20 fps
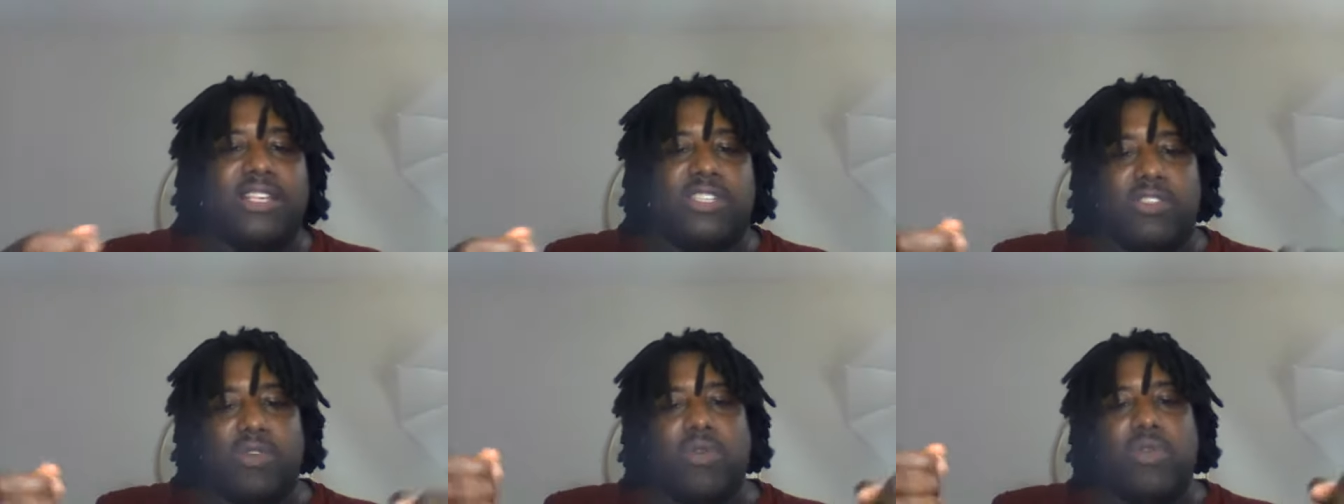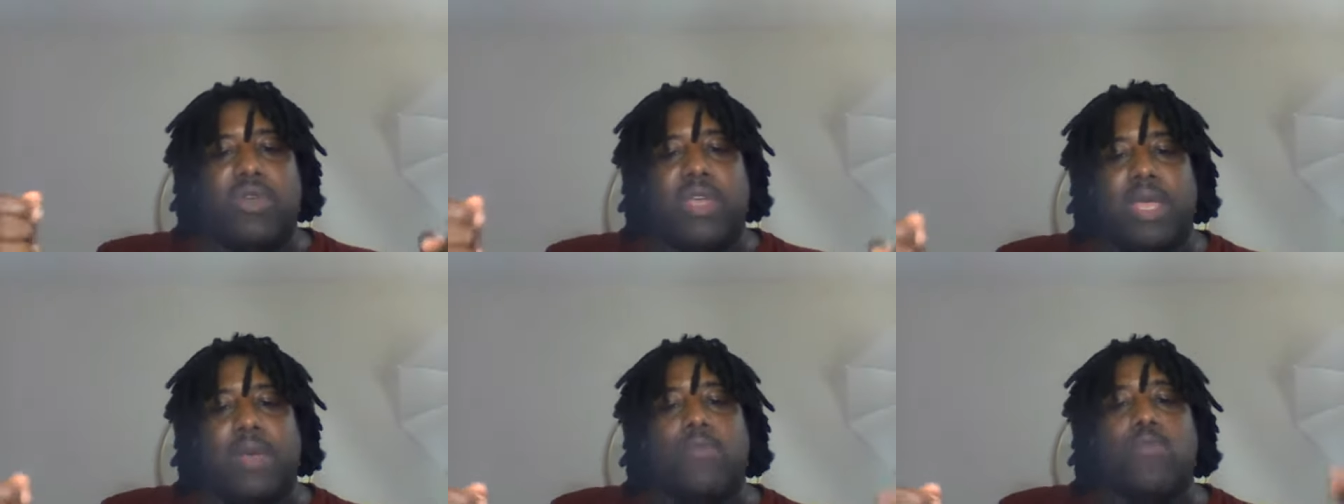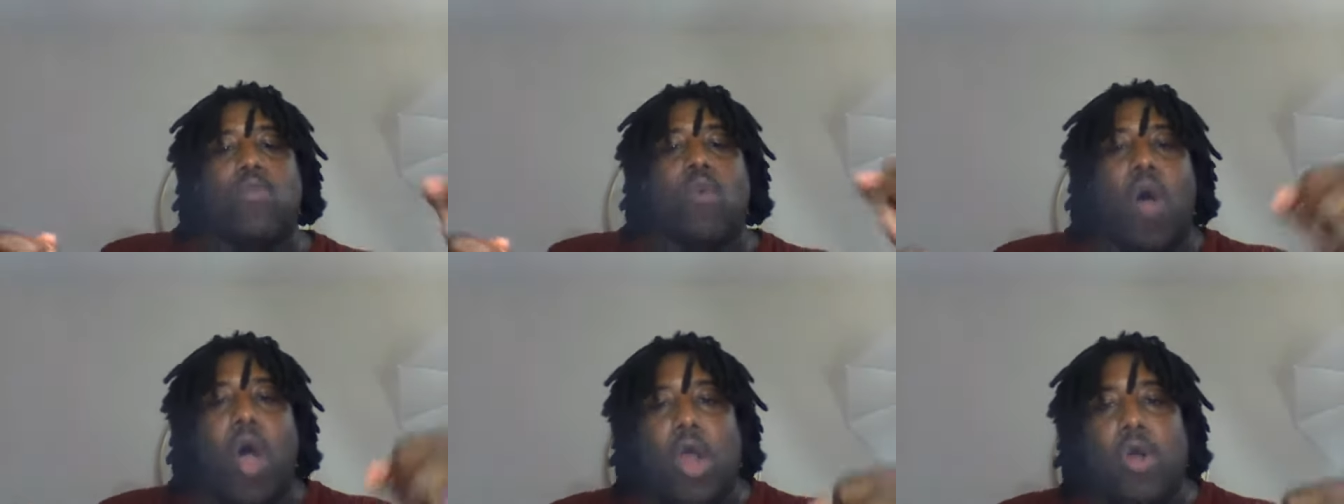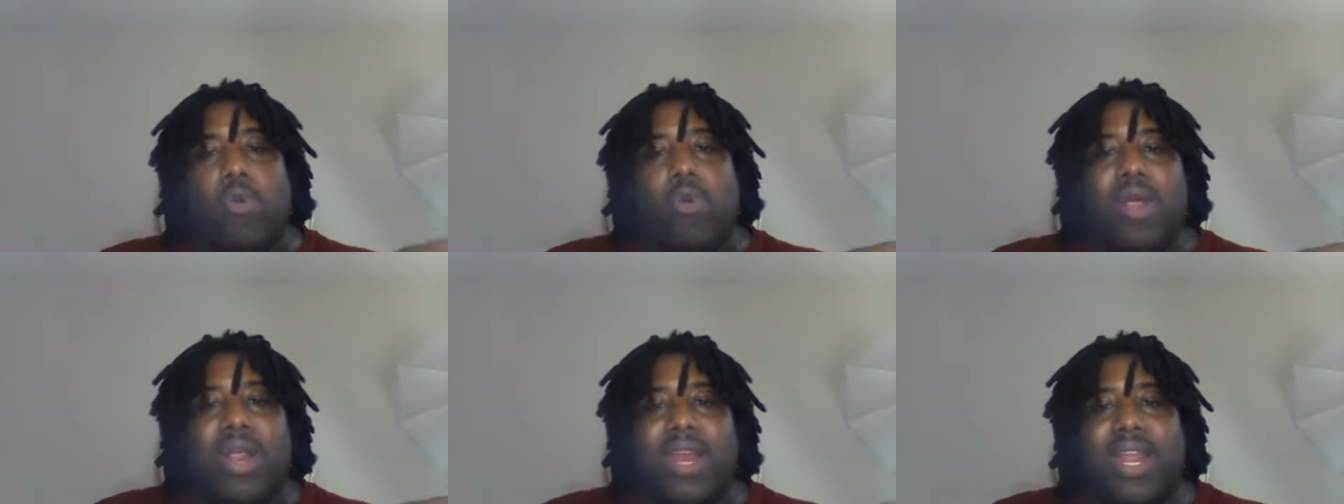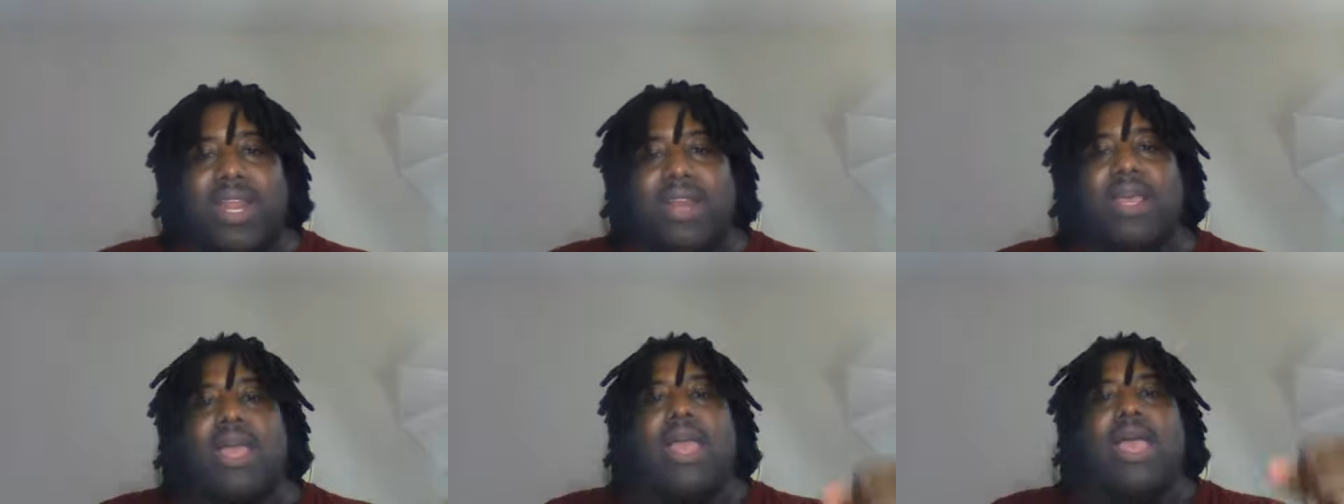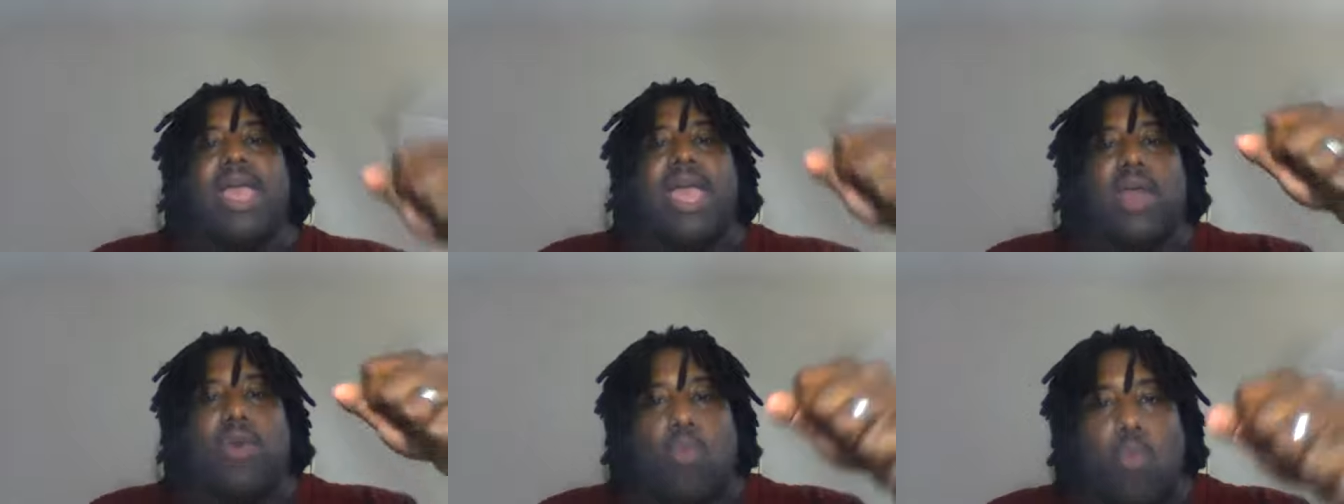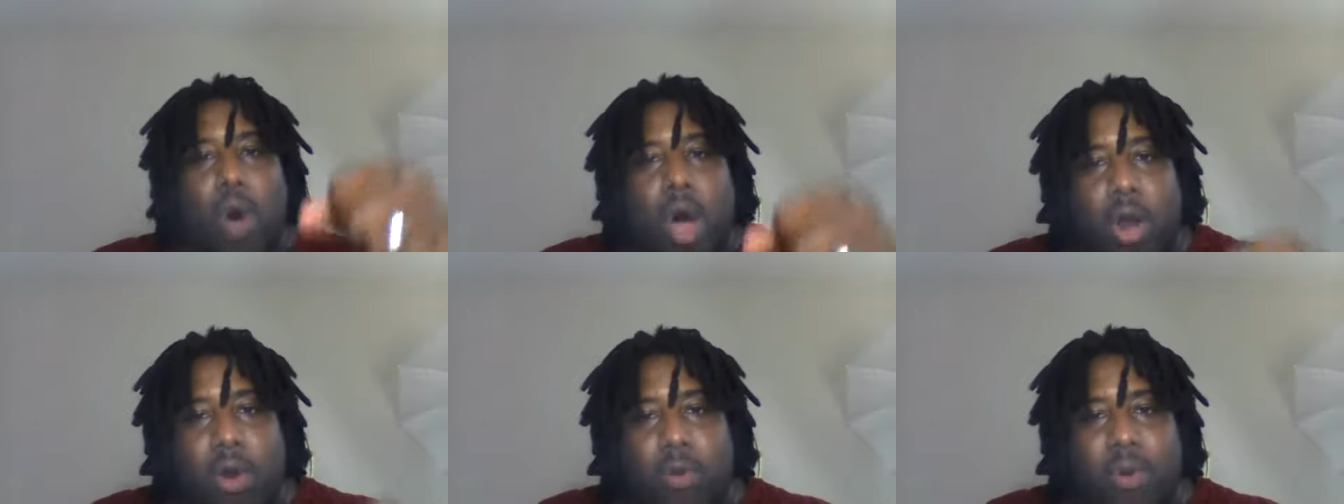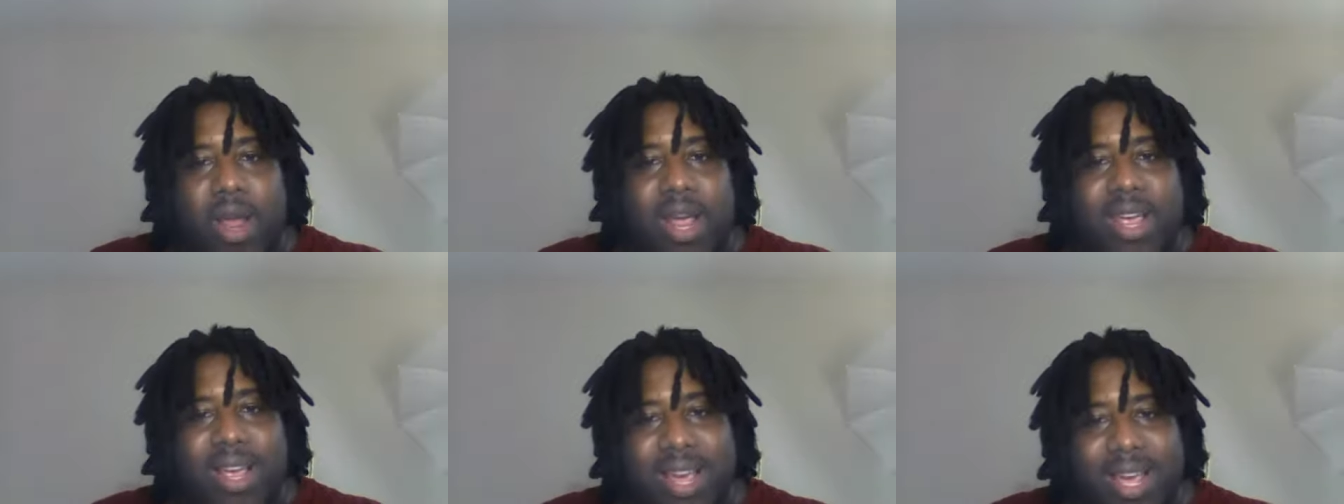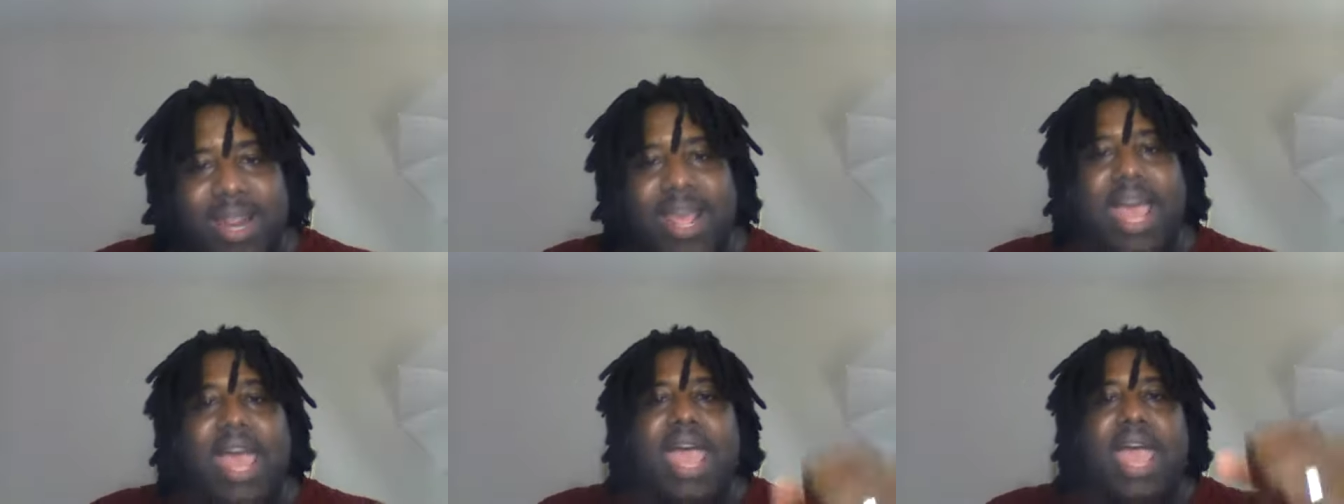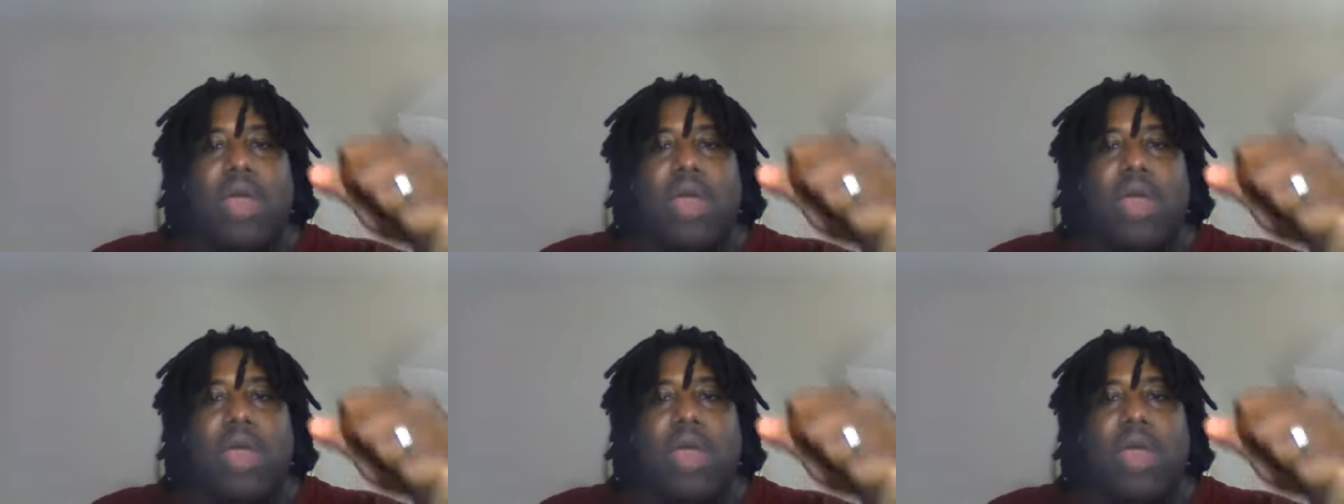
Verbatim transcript: So you keep watering it and watering it